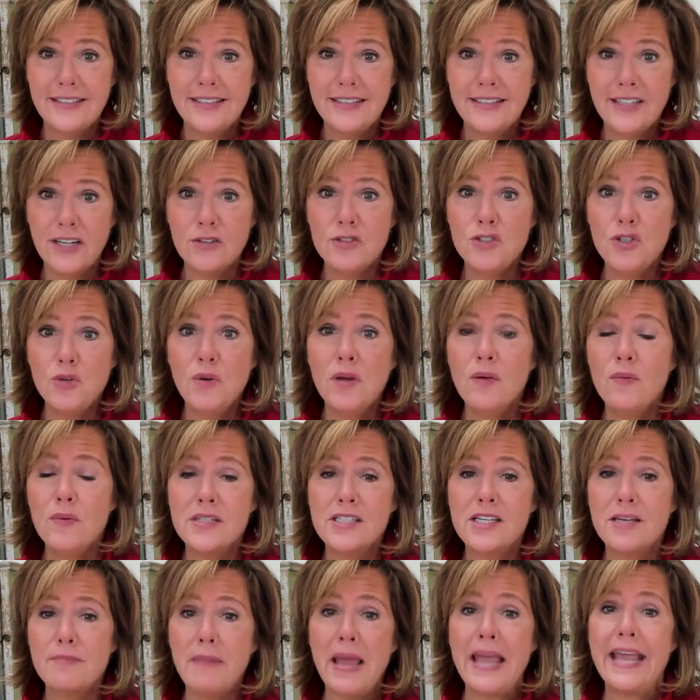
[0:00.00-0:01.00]
They're doing
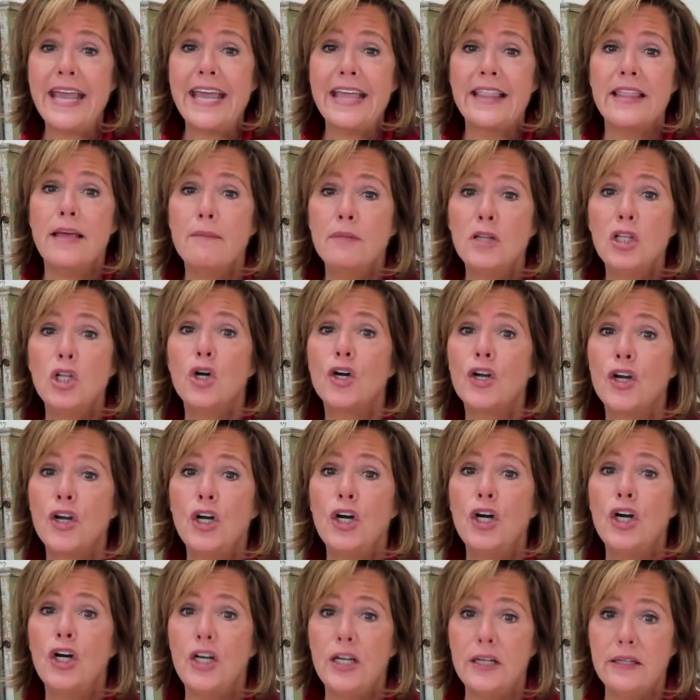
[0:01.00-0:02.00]
what's making them look
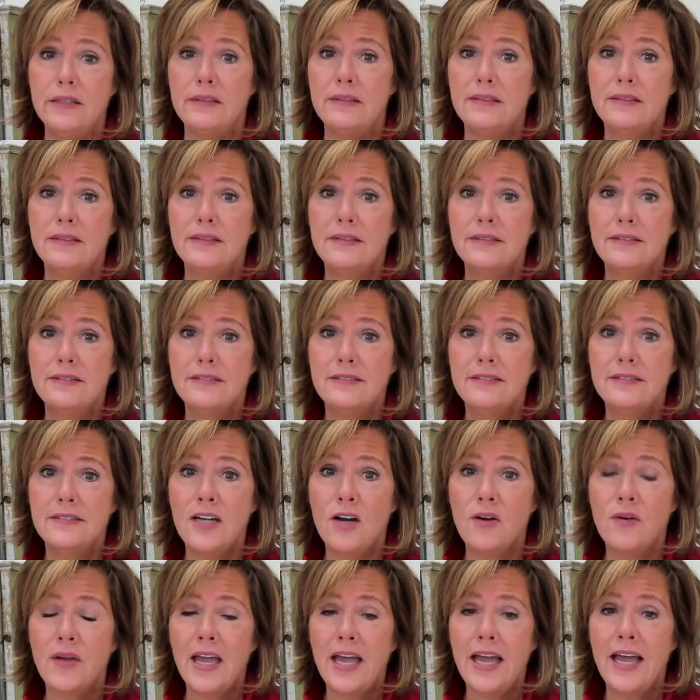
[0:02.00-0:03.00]
good,
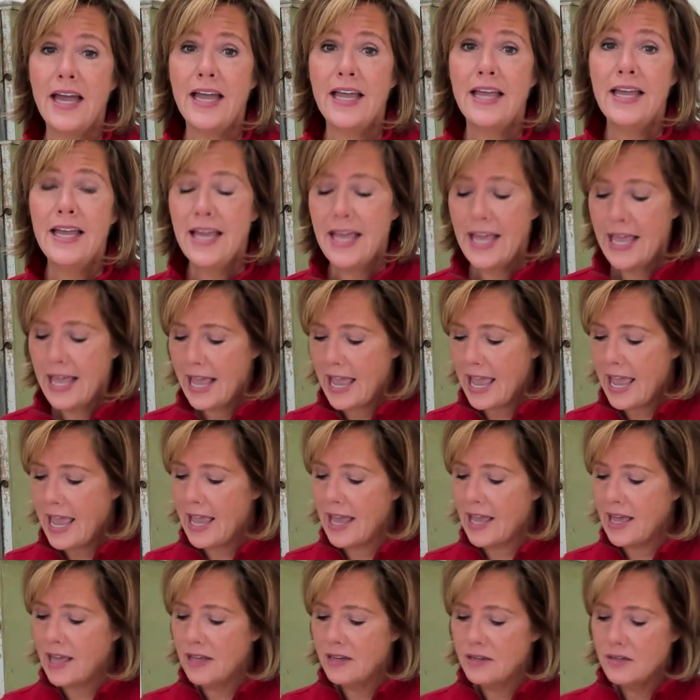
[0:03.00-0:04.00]
okay?
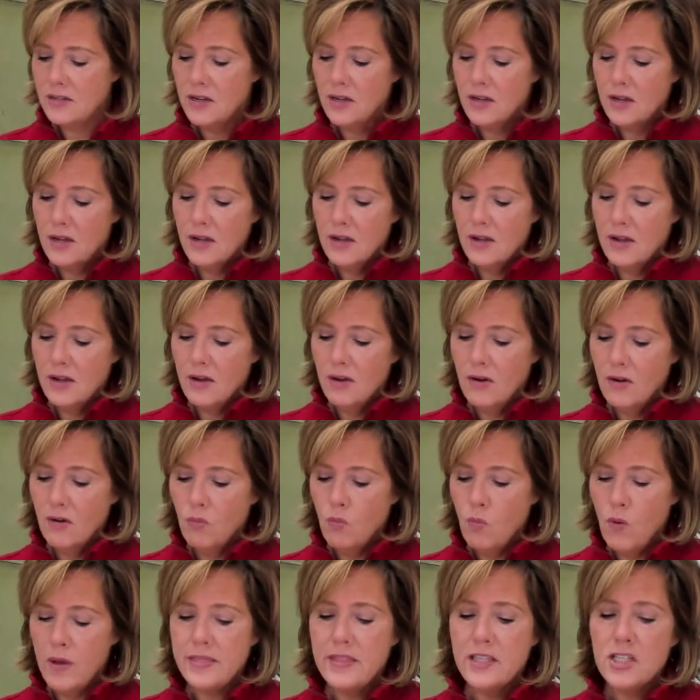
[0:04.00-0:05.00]
And
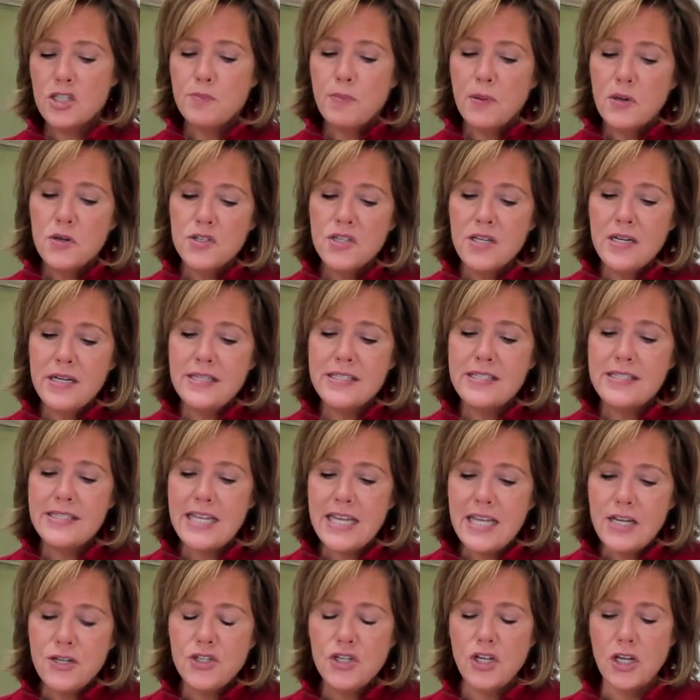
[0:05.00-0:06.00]
what this person is
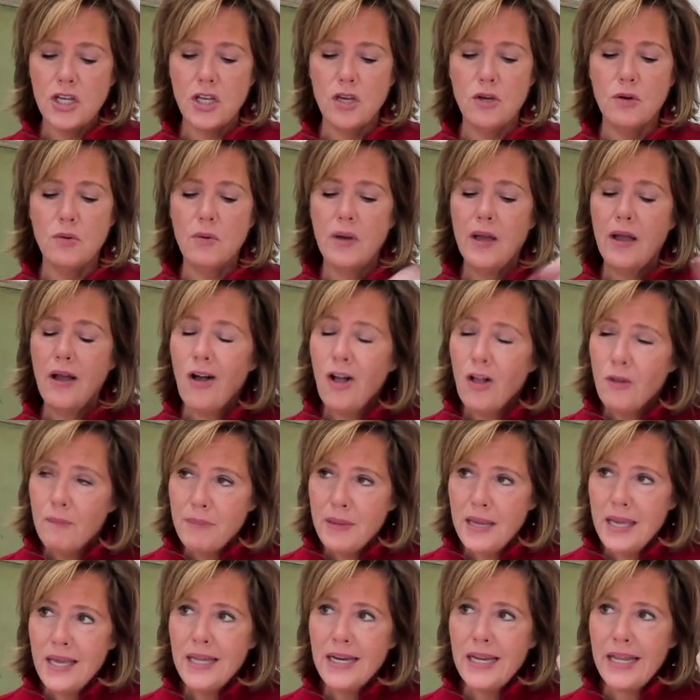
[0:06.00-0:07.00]
teaching you,
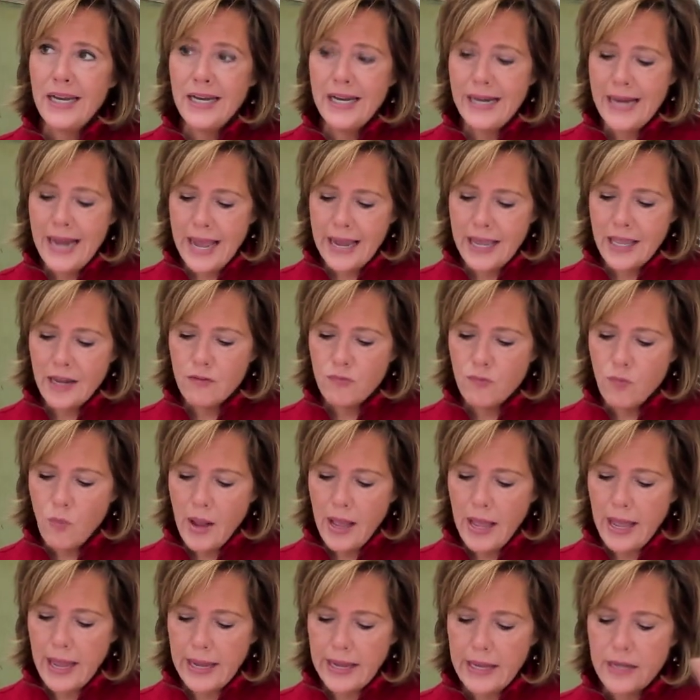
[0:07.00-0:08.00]
albeit in a negative
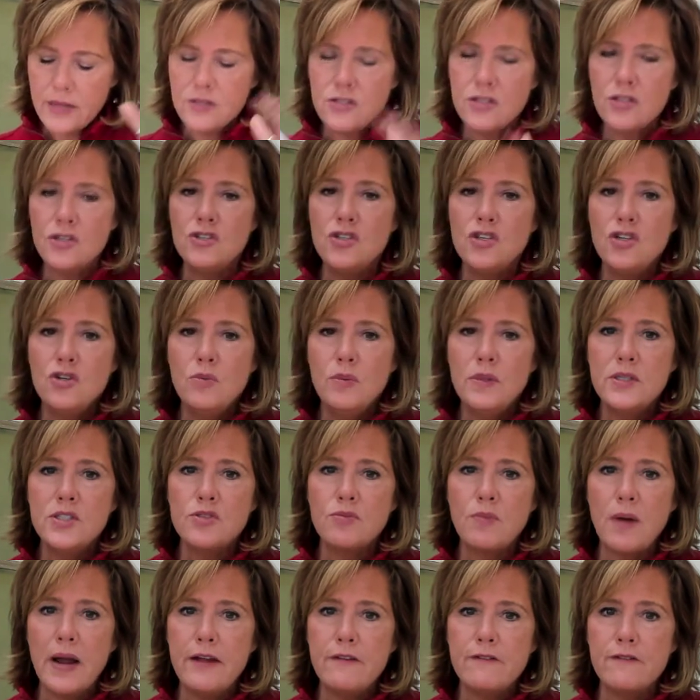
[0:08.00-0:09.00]
way, is to do
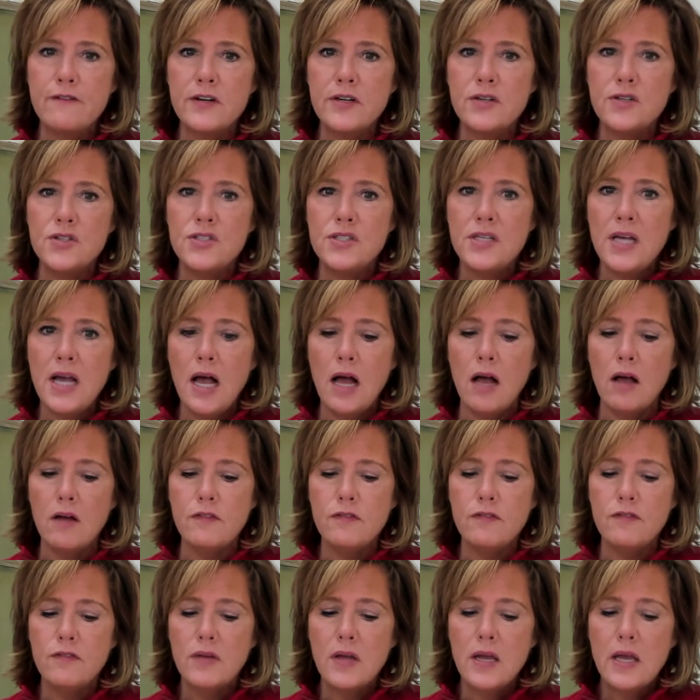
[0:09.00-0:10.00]
what's right for
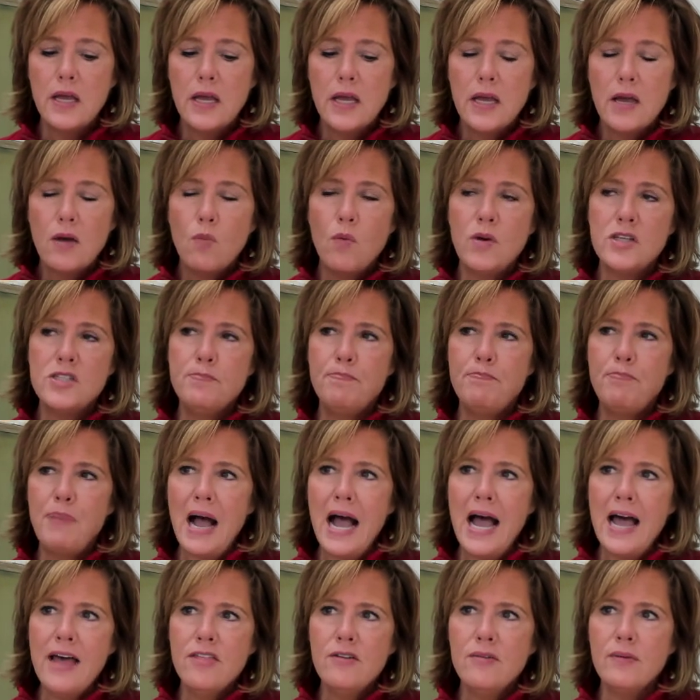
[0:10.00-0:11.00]
yourself. What's
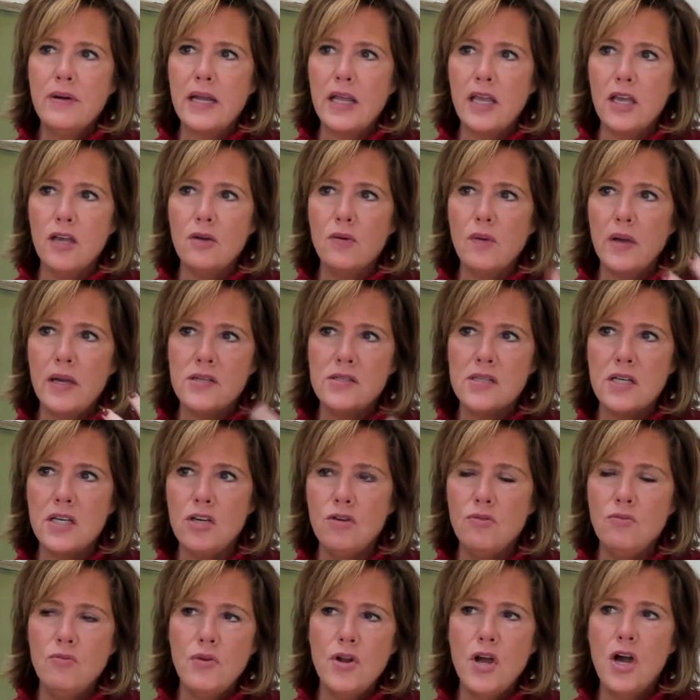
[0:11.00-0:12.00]
bothering you is that
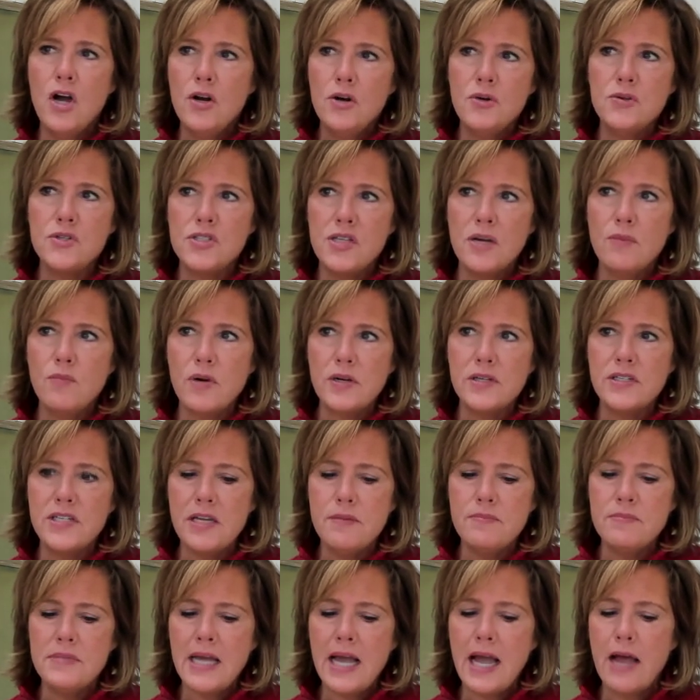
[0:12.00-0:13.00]
you know somewhere
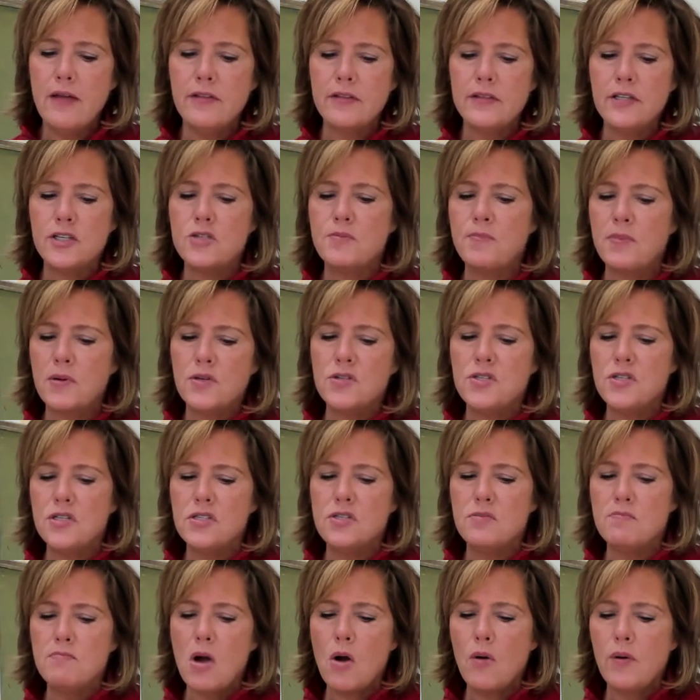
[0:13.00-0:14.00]
deep down that this
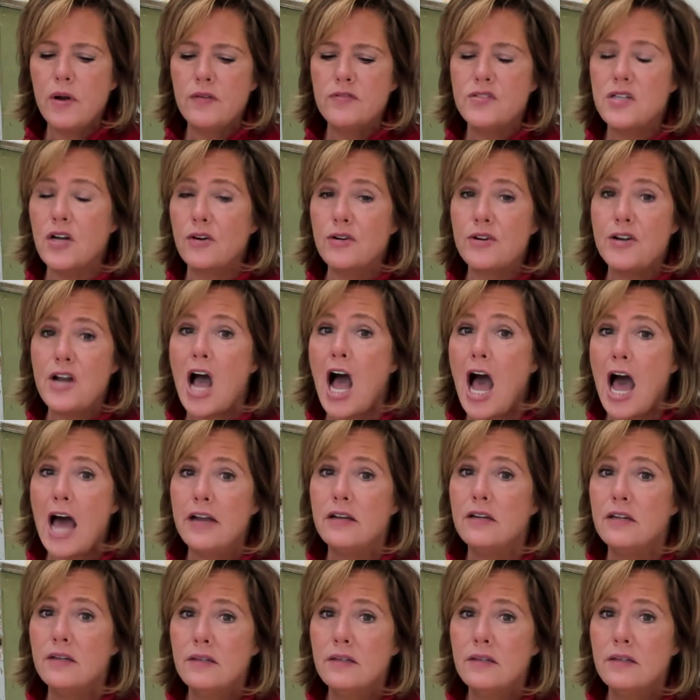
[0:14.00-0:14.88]
person's motives are not